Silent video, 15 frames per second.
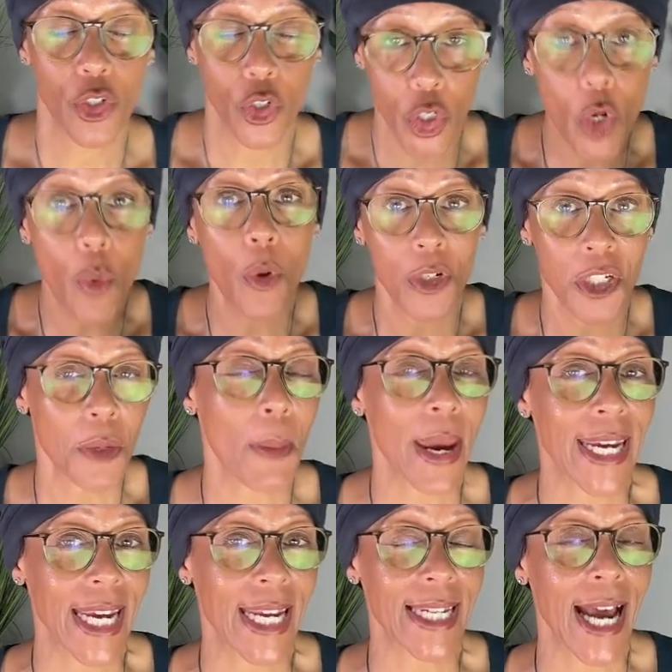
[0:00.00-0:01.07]
Do you want to
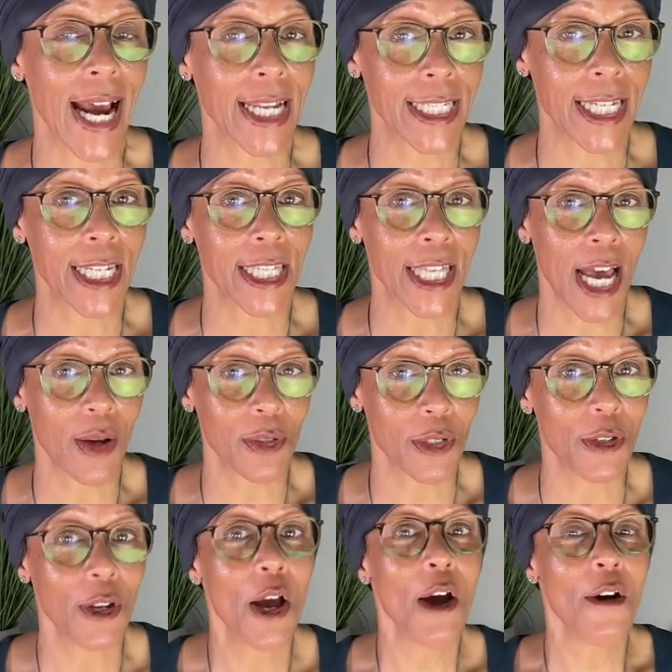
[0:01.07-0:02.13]
make it
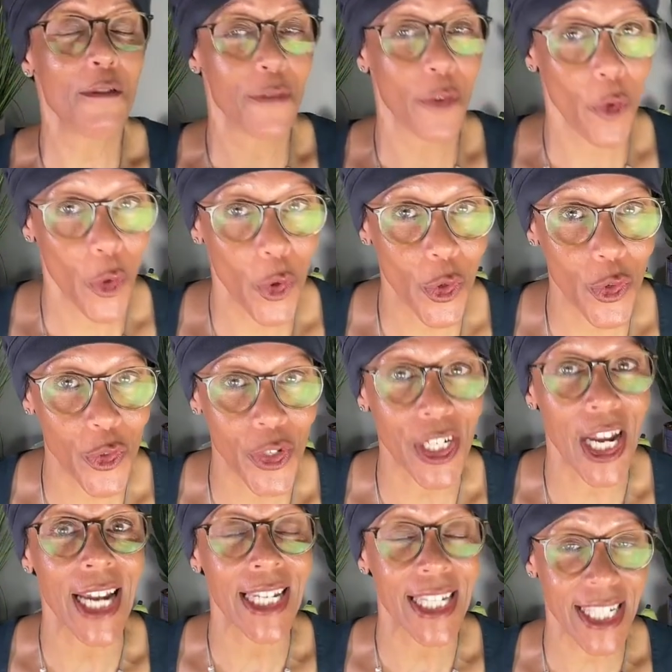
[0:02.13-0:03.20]

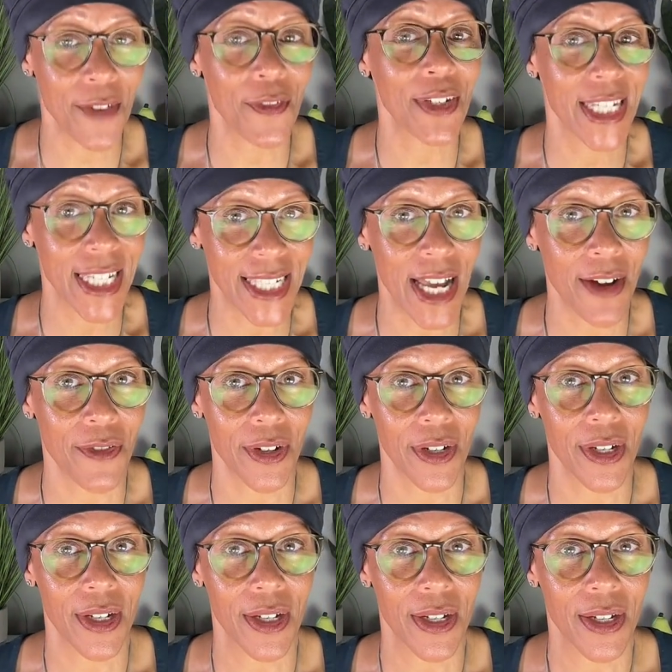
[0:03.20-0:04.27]

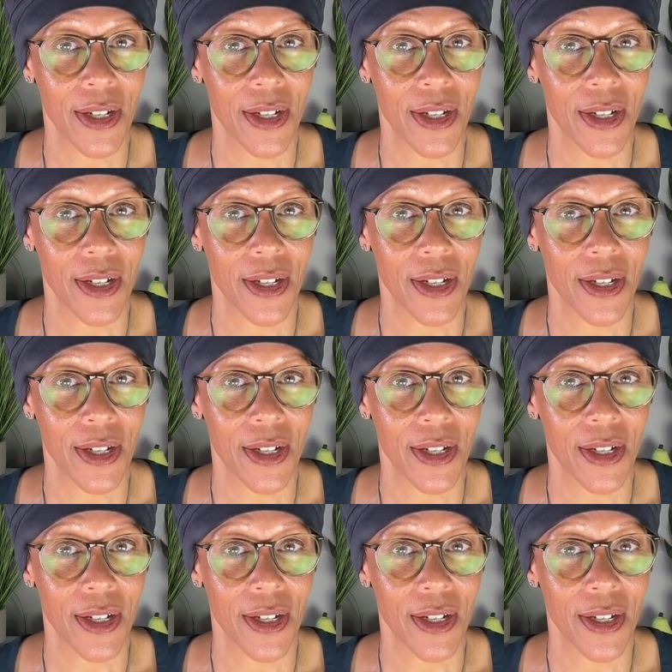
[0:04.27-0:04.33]
19,477?